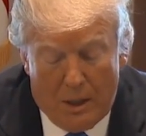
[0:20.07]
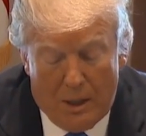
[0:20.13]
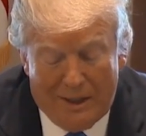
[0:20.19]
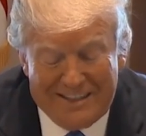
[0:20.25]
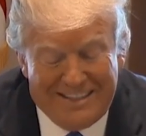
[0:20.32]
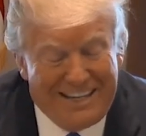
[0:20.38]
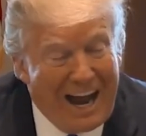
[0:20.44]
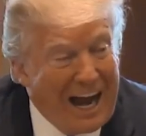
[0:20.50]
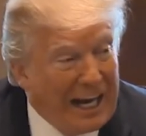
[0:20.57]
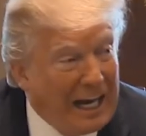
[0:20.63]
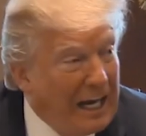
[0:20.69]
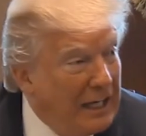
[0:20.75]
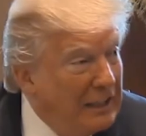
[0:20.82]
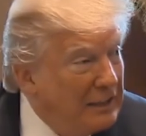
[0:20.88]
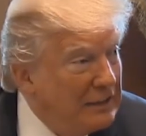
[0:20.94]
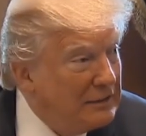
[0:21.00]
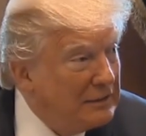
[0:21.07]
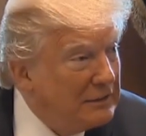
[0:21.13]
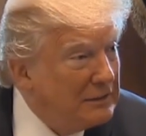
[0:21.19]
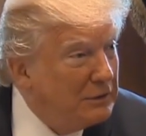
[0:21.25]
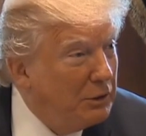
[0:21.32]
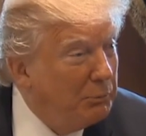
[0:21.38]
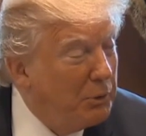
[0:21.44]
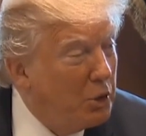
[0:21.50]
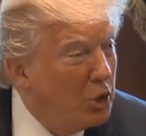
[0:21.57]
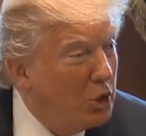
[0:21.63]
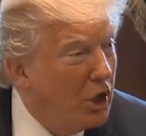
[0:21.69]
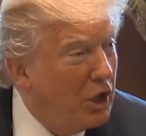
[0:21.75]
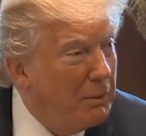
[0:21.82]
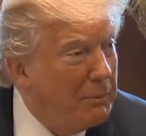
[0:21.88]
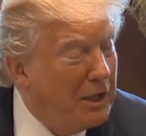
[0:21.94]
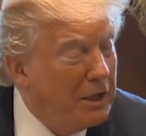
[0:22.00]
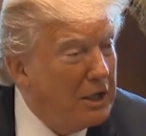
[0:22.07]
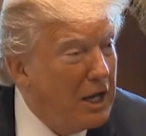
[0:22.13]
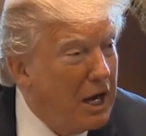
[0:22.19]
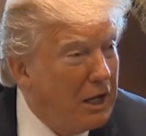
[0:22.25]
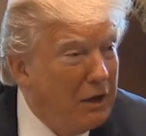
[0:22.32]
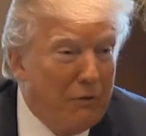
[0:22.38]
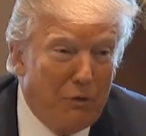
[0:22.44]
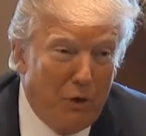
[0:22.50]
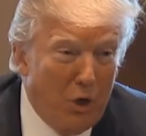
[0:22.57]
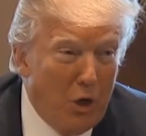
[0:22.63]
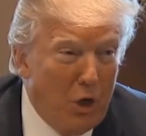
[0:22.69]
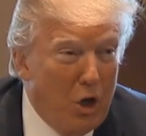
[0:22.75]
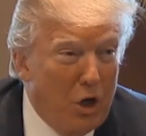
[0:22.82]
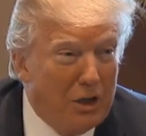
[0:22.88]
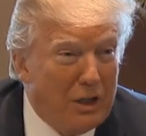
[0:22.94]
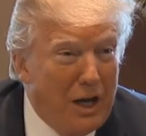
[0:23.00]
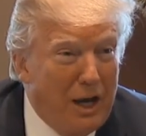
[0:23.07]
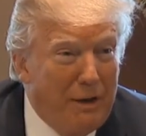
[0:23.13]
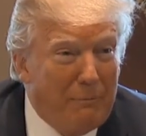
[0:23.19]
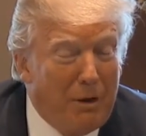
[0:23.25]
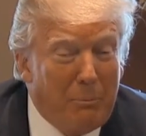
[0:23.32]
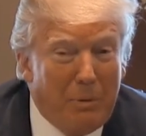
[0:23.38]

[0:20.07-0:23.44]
It's DACA. We've been talking about DACA for a long time.